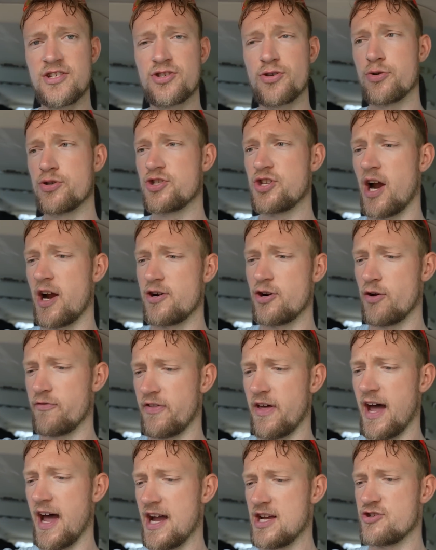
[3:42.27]
So starting off
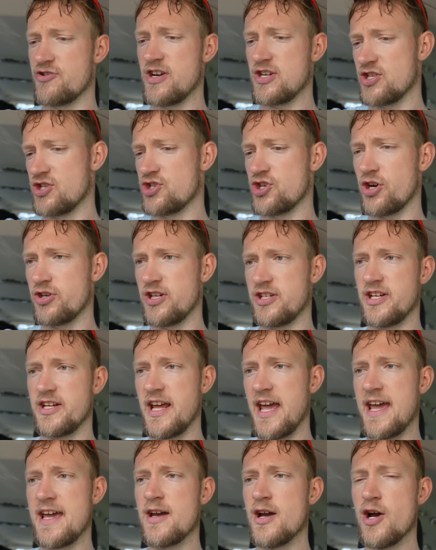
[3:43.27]
the hydration journey
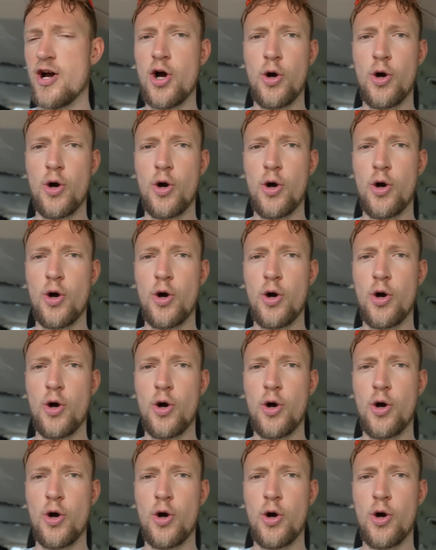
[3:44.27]
today